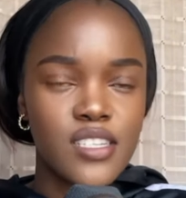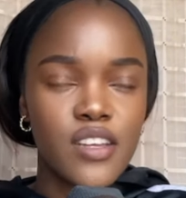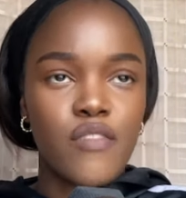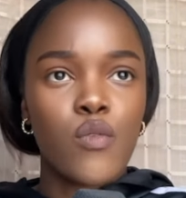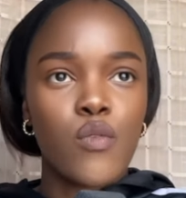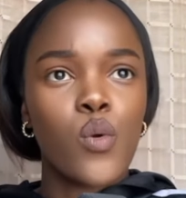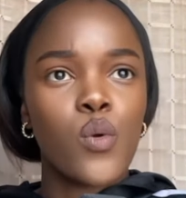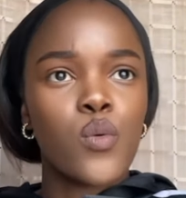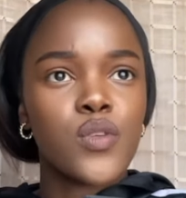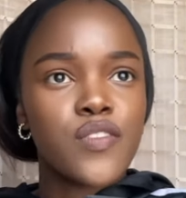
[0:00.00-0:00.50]

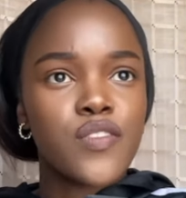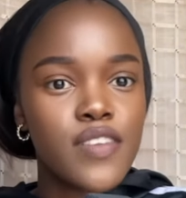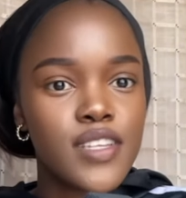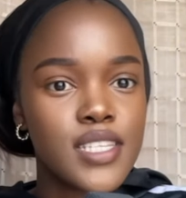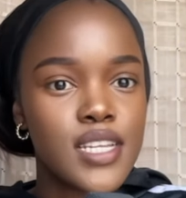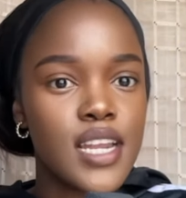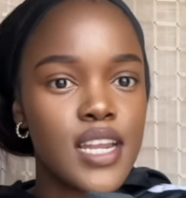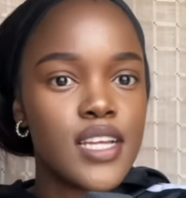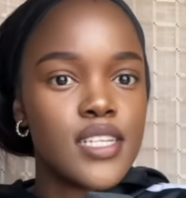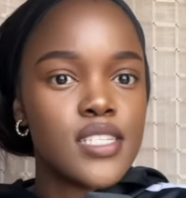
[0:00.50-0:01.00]
Everyone was
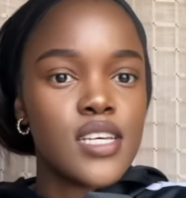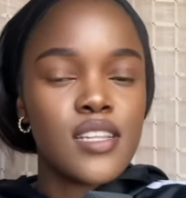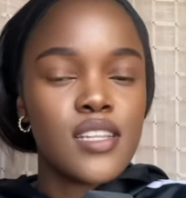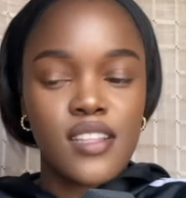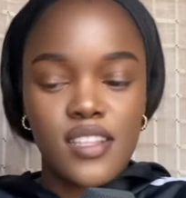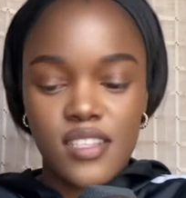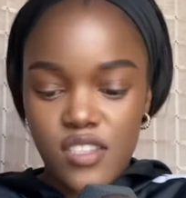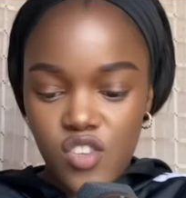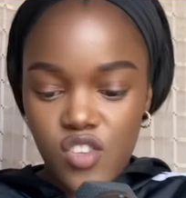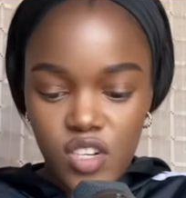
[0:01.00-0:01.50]
fascinated.
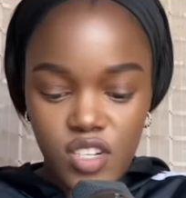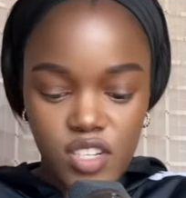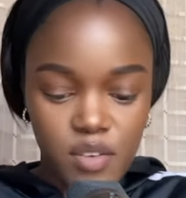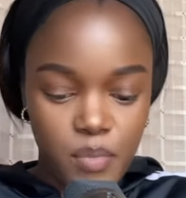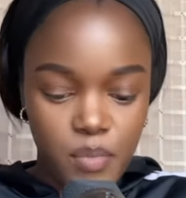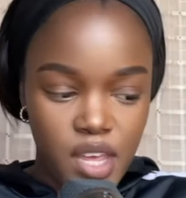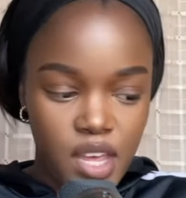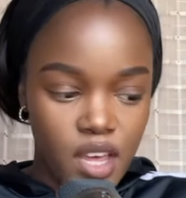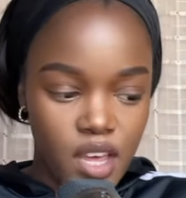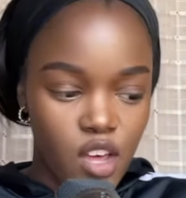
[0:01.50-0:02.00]
There started
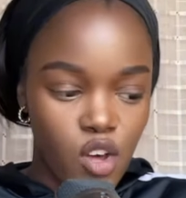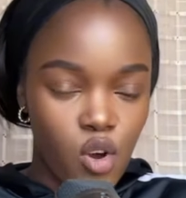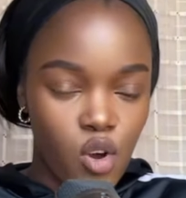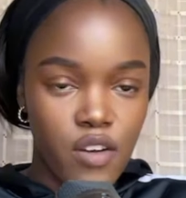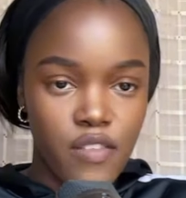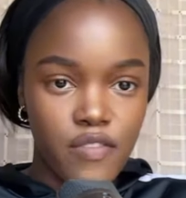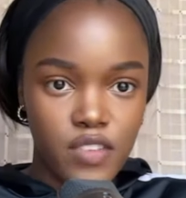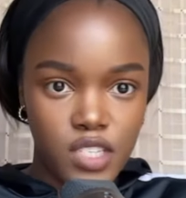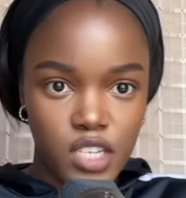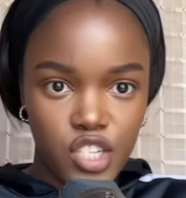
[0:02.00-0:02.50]
being a
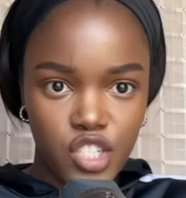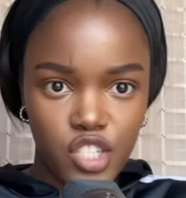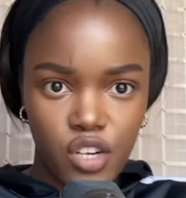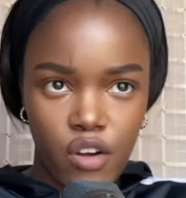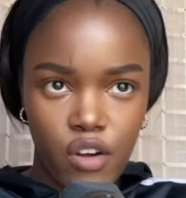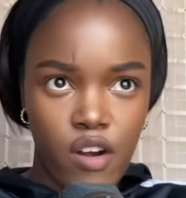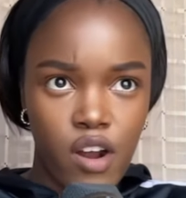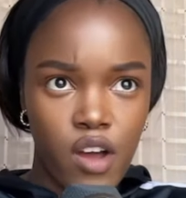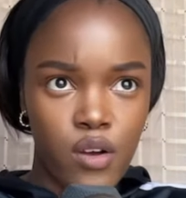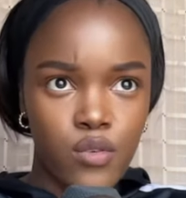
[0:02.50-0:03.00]
conversation
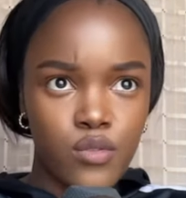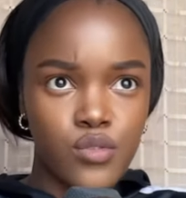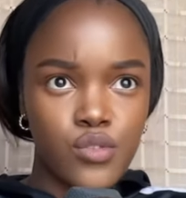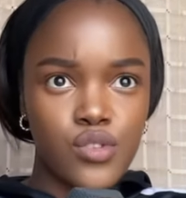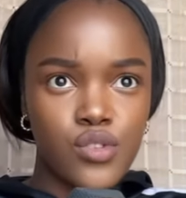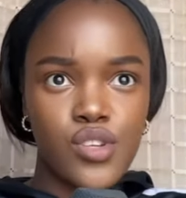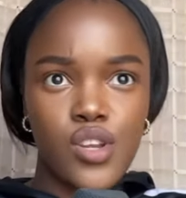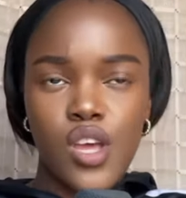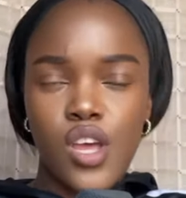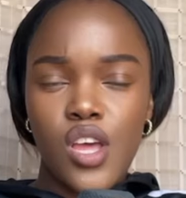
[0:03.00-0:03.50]

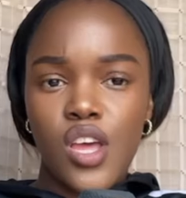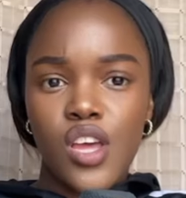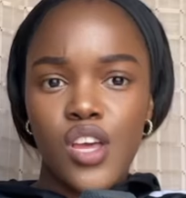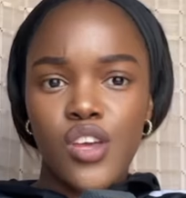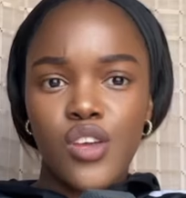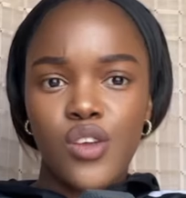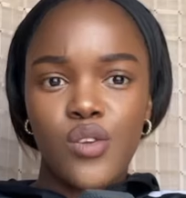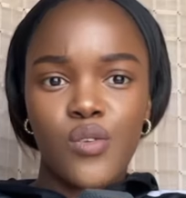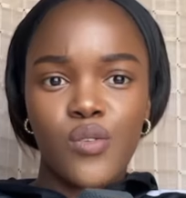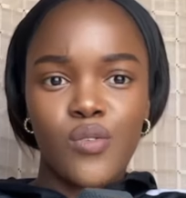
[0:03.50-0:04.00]
around,
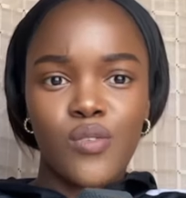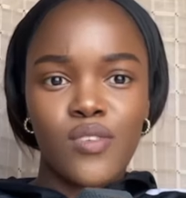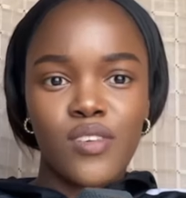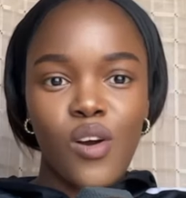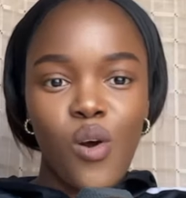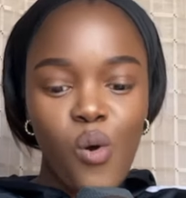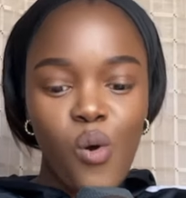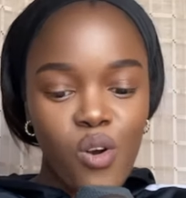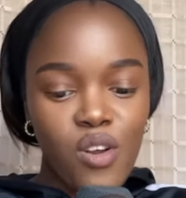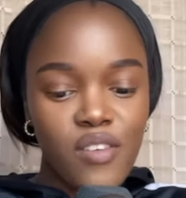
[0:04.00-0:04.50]
you know,
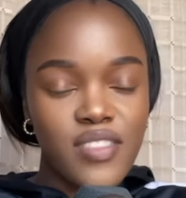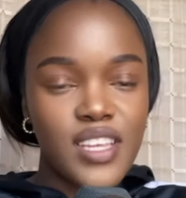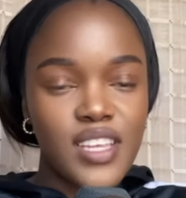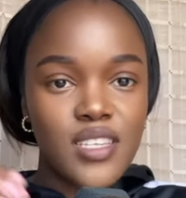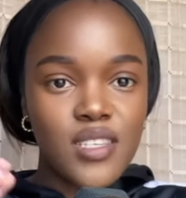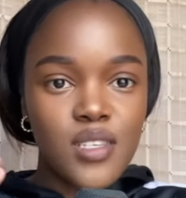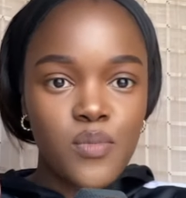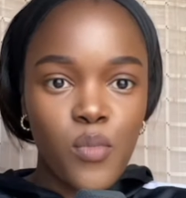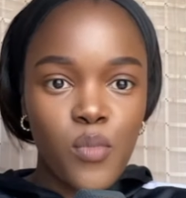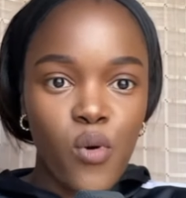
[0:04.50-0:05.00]
all of
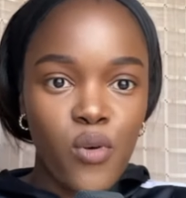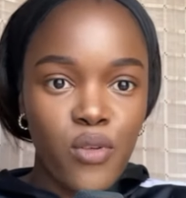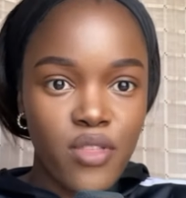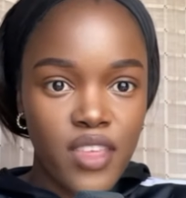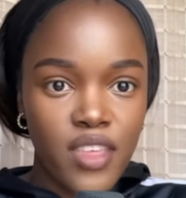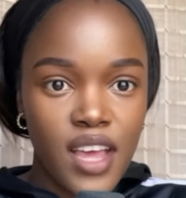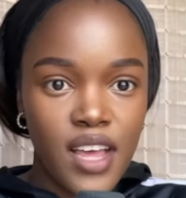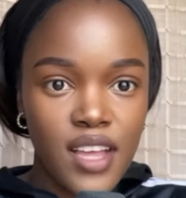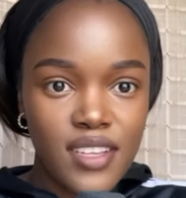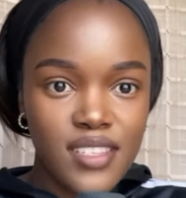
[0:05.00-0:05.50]
these small
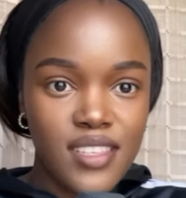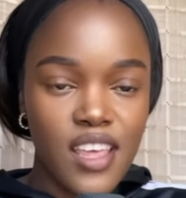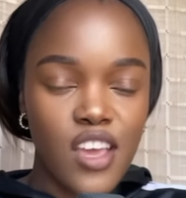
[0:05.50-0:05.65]
things.